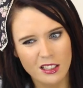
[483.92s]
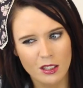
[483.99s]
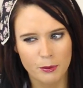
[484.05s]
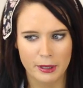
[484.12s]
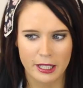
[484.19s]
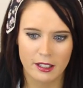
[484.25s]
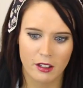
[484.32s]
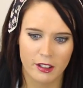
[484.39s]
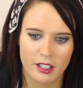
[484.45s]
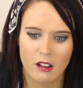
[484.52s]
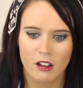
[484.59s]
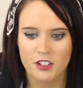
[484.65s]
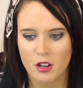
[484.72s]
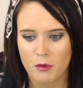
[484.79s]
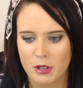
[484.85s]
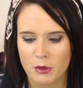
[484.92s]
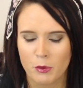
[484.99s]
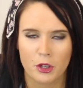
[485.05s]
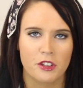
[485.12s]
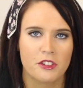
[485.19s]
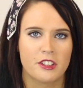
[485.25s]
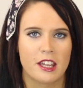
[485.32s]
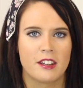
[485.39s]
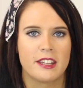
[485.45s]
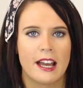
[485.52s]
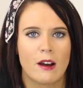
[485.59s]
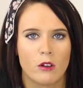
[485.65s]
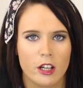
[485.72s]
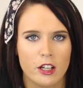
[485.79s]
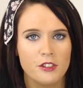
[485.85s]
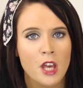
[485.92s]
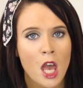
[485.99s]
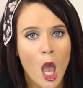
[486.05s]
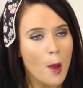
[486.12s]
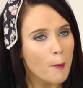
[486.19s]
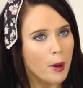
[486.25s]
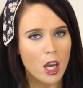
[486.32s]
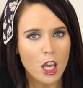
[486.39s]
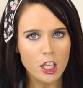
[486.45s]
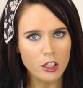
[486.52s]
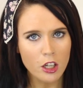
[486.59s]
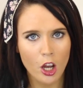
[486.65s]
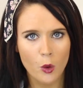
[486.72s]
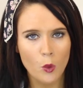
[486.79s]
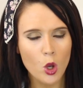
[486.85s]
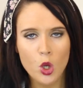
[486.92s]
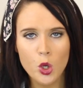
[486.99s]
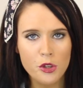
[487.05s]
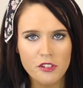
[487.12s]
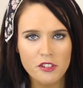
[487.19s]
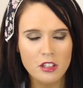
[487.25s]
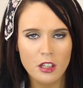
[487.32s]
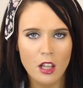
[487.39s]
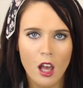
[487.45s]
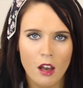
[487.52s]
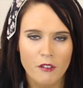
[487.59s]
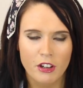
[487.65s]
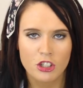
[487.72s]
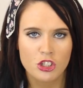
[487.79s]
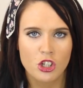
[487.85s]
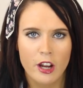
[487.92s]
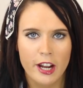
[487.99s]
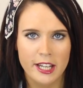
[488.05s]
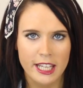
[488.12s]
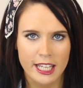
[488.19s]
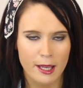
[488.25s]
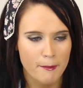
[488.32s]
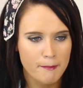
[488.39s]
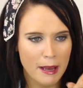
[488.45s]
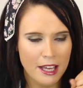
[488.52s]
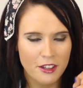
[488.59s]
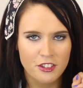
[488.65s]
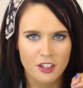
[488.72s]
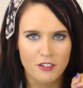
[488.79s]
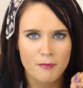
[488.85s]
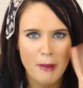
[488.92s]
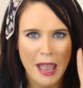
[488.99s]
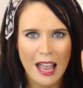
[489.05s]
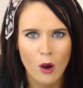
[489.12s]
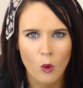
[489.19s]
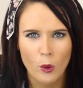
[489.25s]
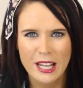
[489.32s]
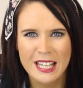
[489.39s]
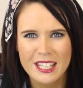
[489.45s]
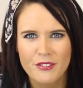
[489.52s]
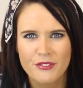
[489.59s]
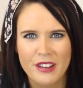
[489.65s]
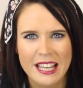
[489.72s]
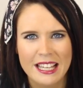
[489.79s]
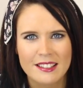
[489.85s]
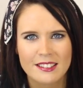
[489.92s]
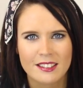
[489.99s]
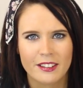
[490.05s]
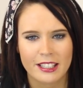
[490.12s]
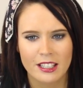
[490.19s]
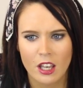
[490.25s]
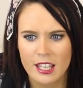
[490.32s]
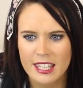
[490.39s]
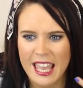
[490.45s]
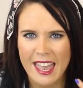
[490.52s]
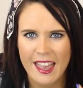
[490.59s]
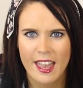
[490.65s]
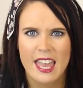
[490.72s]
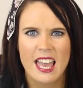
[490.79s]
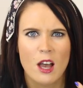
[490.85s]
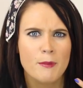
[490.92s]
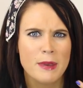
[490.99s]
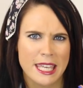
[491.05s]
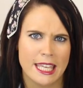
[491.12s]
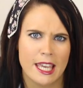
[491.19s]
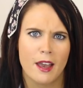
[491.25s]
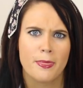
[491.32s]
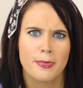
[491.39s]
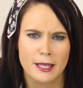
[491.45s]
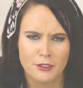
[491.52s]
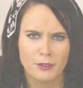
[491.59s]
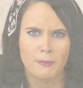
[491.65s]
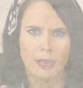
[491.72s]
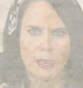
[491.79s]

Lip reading: a little bit like I don't really want to stand out loads, but you know, who doesn't love a shiny, massive bow in your face? Like, yeah, I'm here, these are